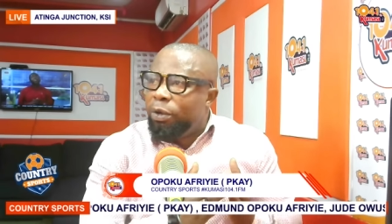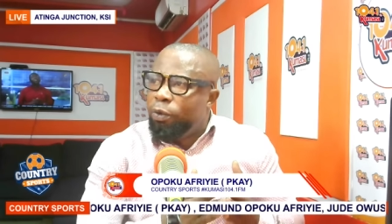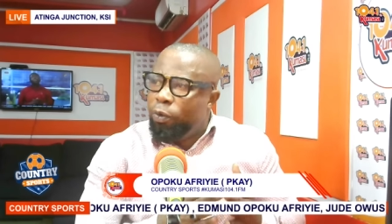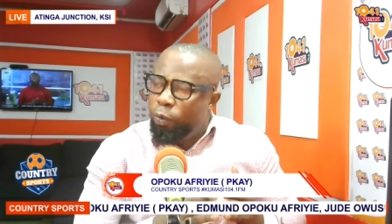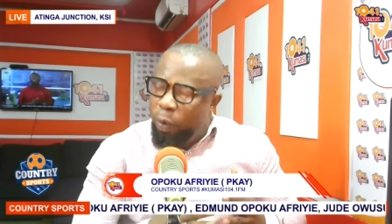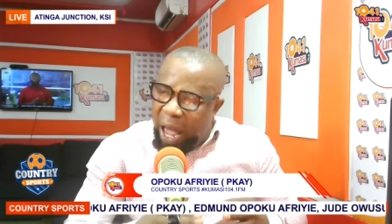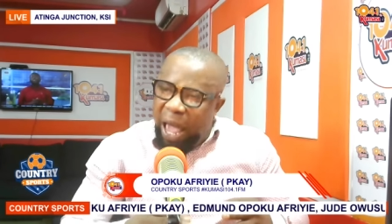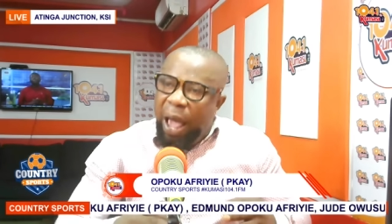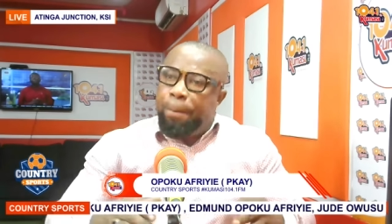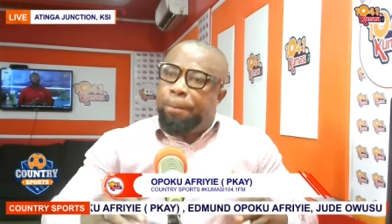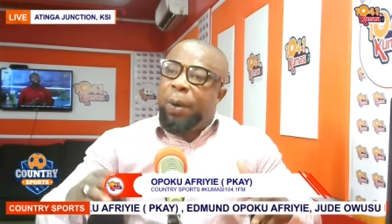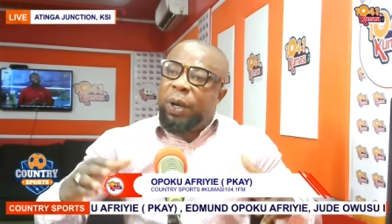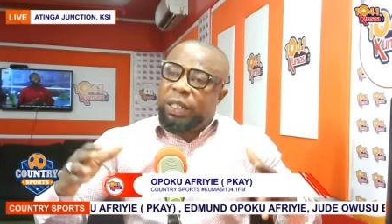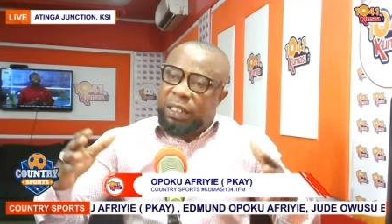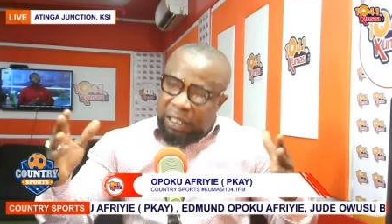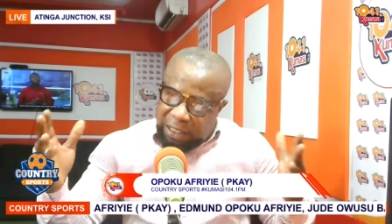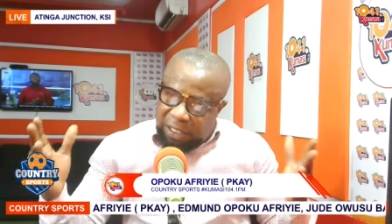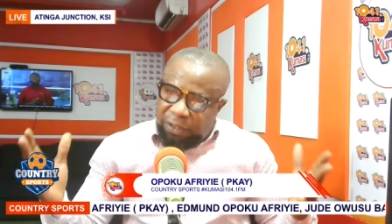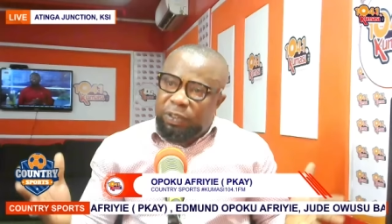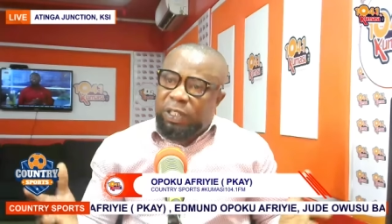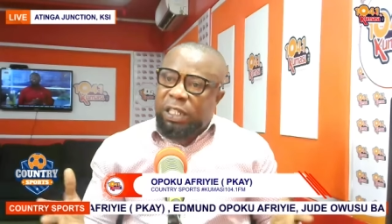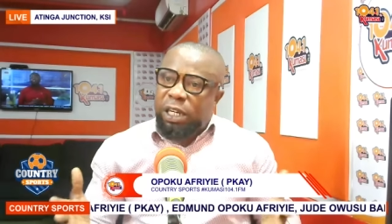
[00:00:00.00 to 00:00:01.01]
we are
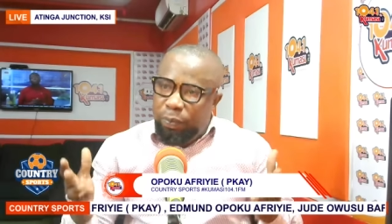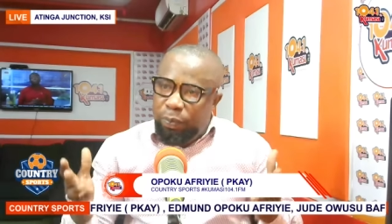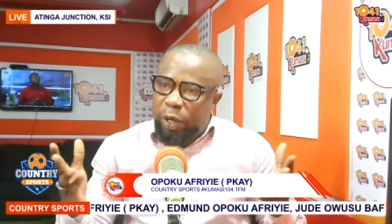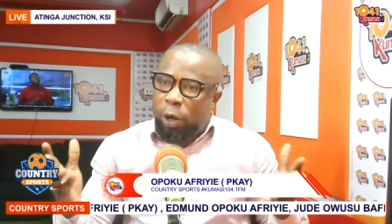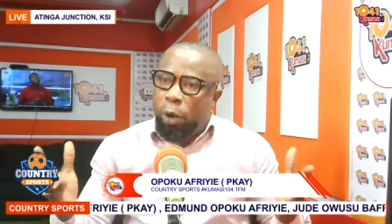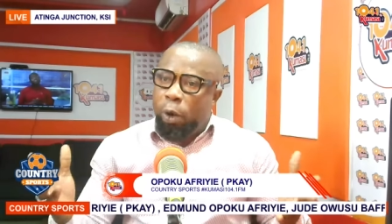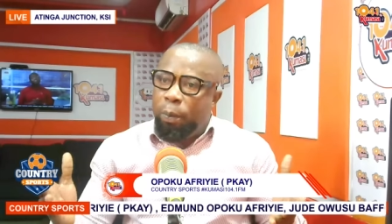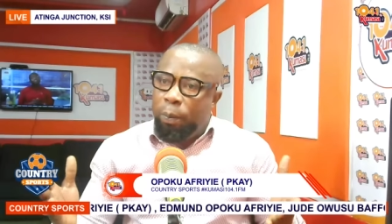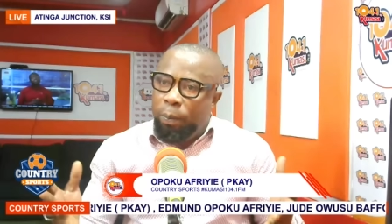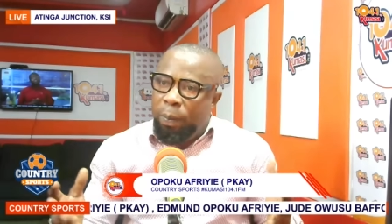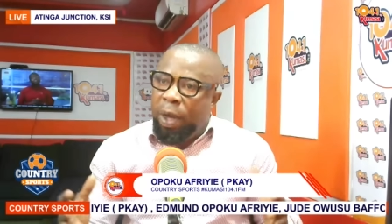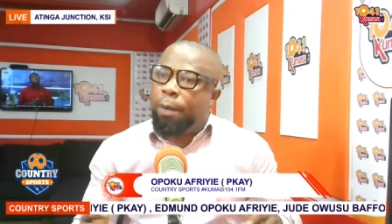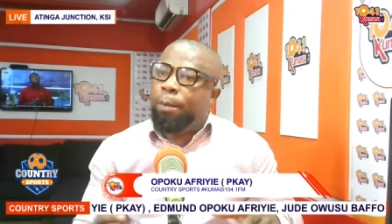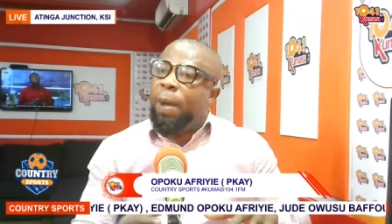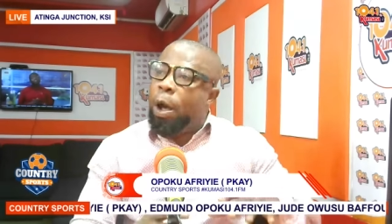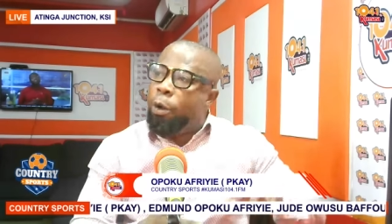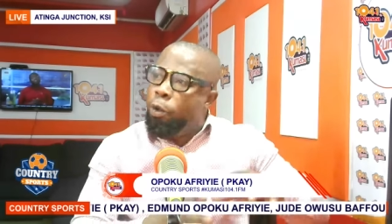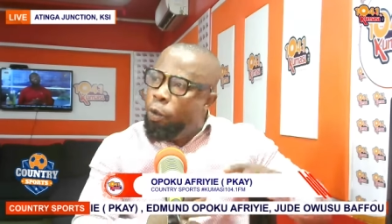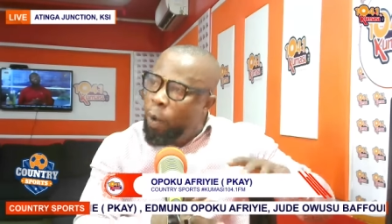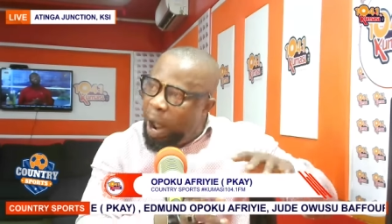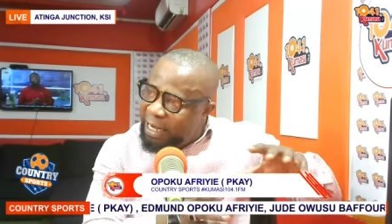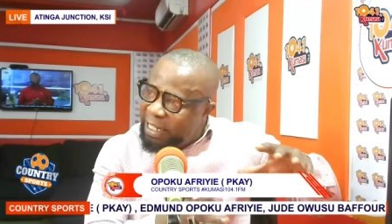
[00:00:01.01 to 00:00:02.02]
positives in the B O, my
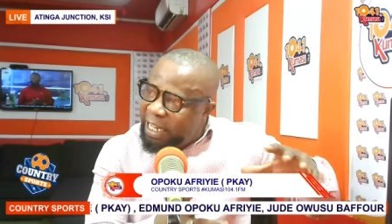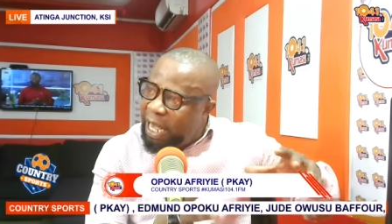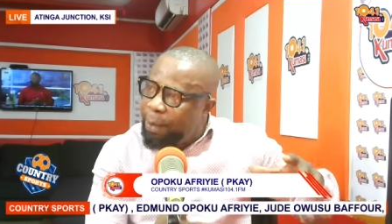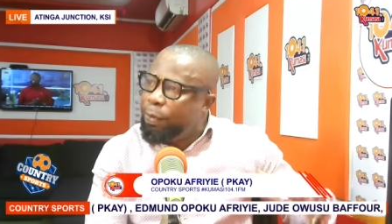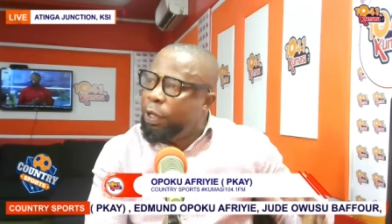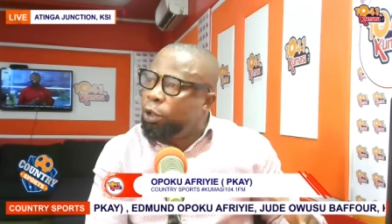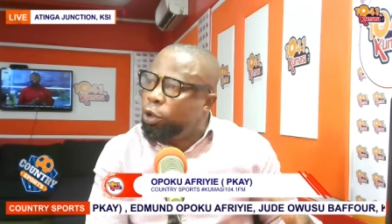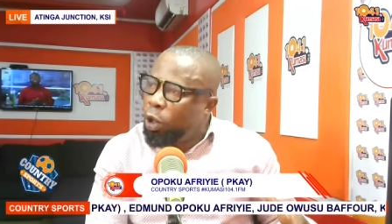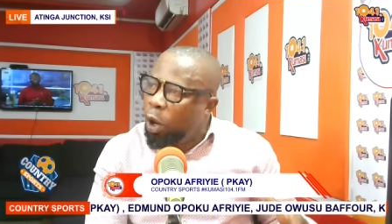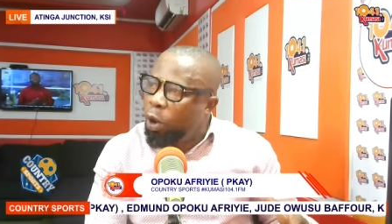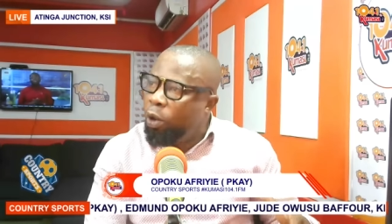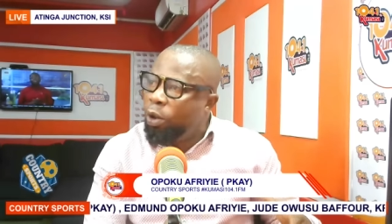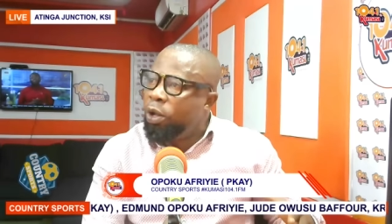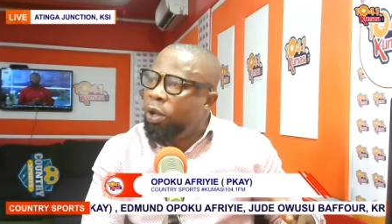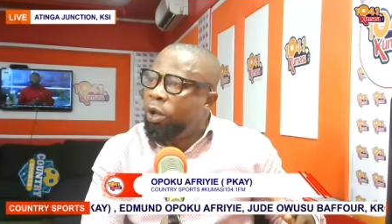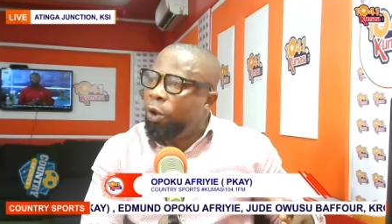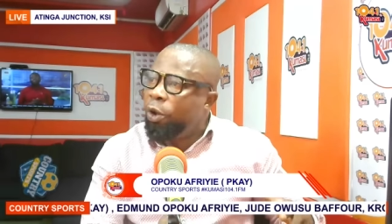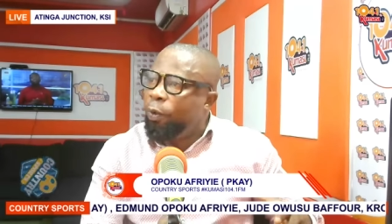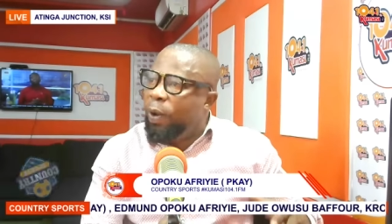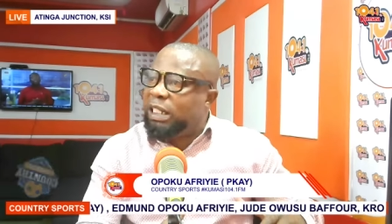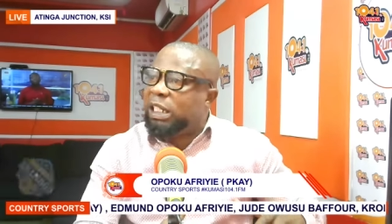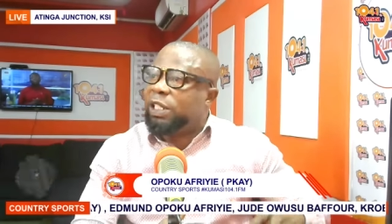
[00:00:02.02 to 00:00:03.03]
mother be so,
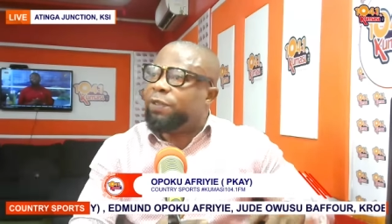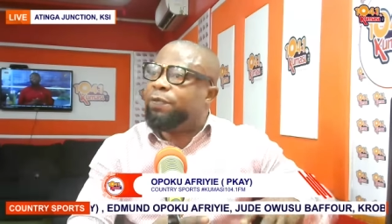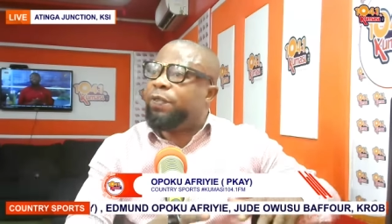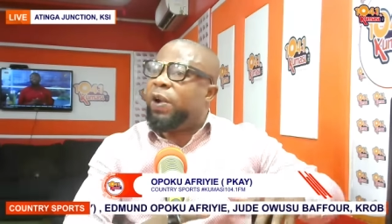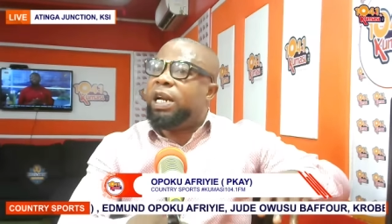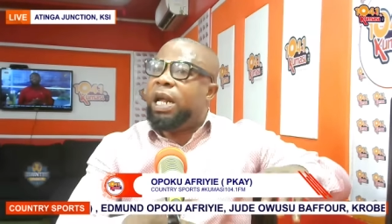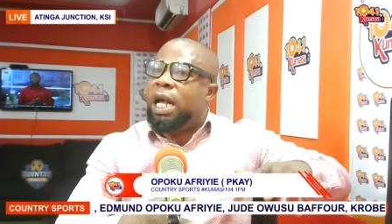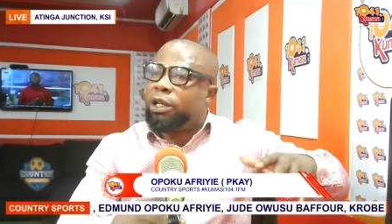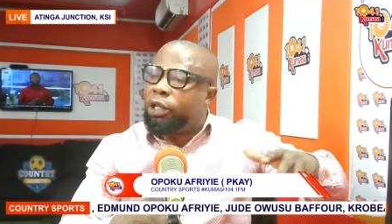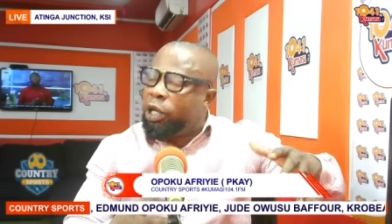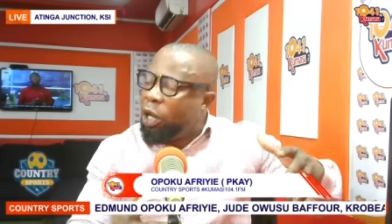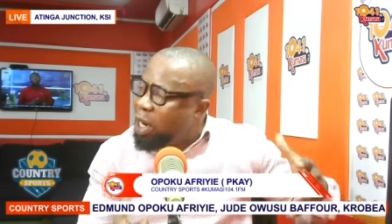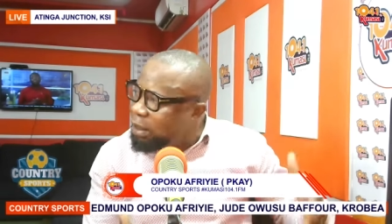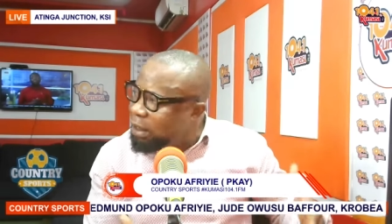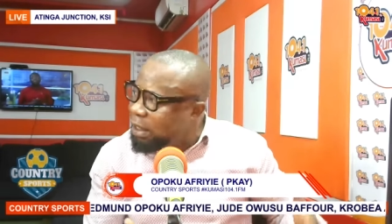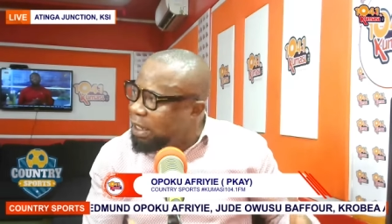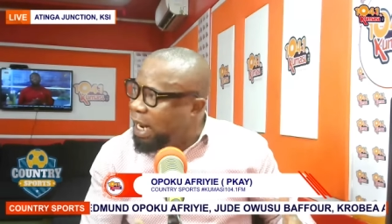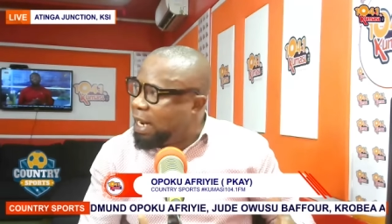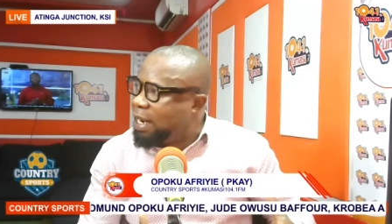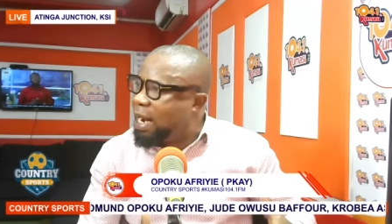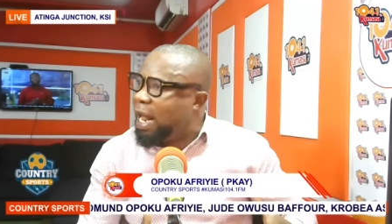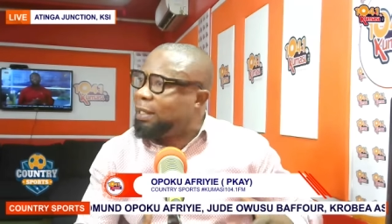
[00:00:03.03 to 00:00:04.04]
which is very
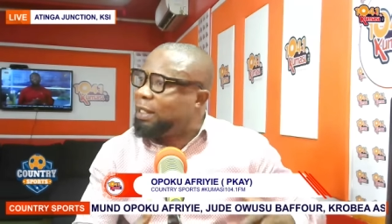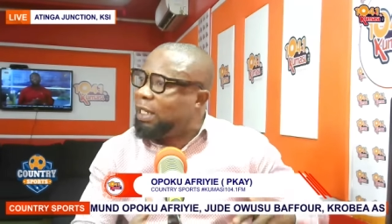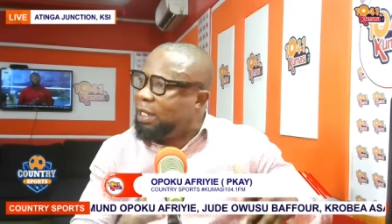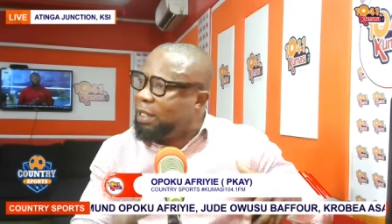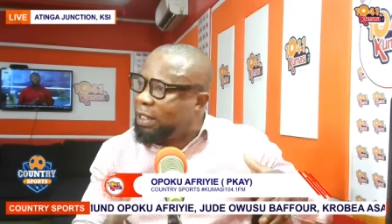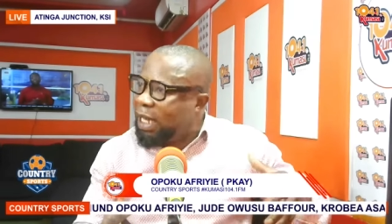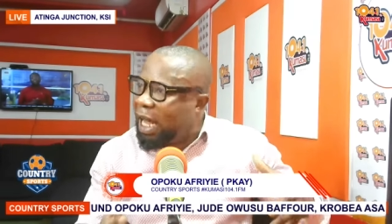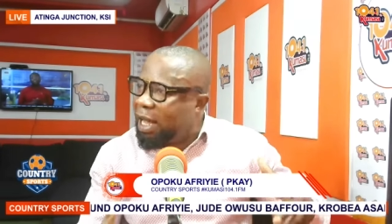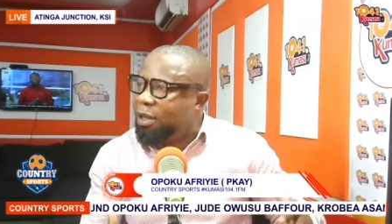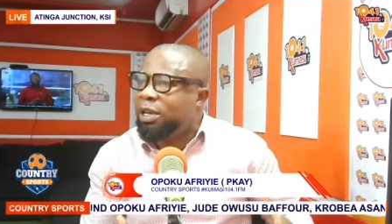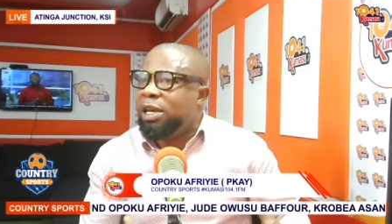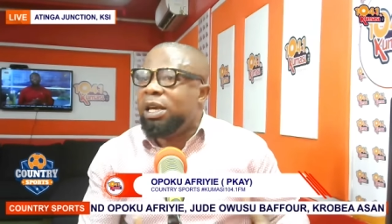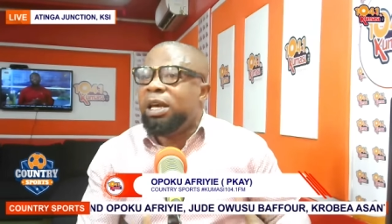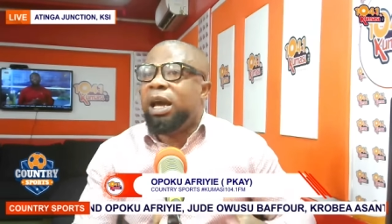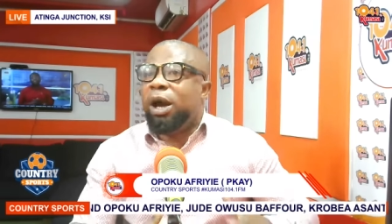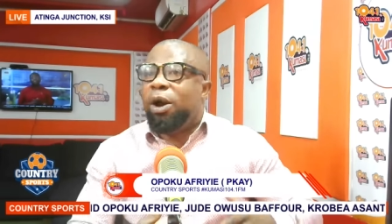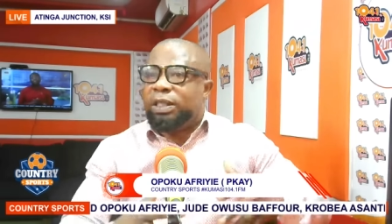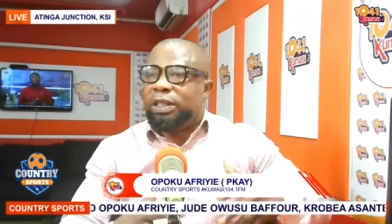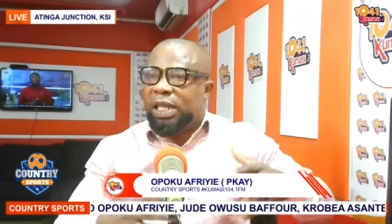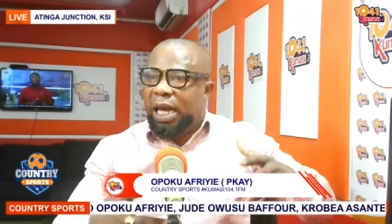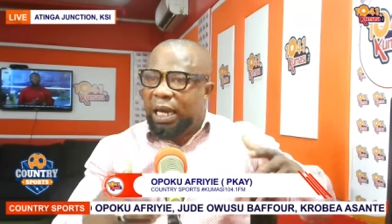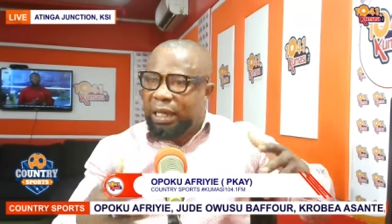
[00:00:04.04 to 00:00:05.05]
encouraging, and I think that
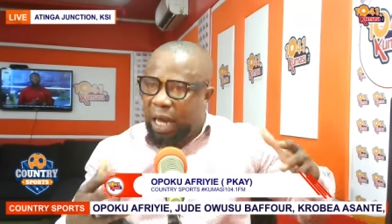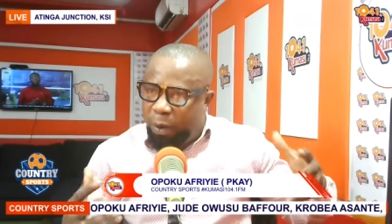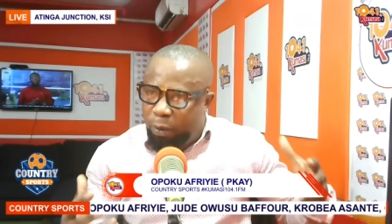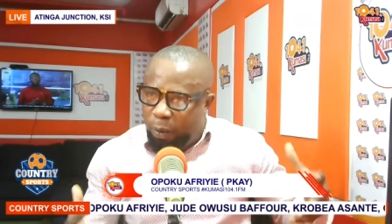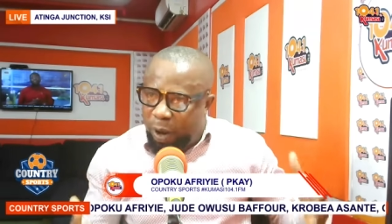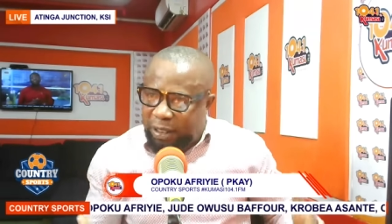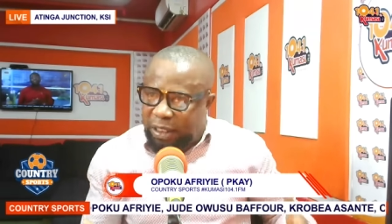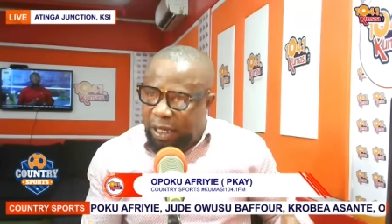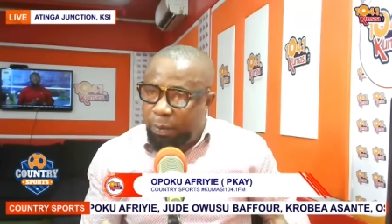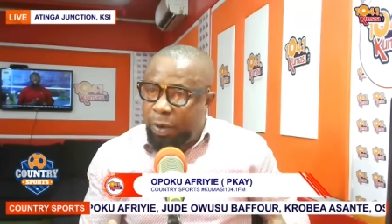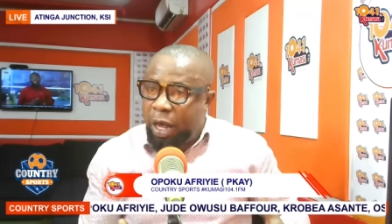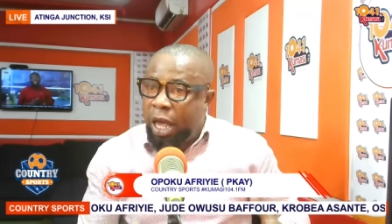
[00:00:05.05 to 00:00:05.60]
I'll say, come on, son.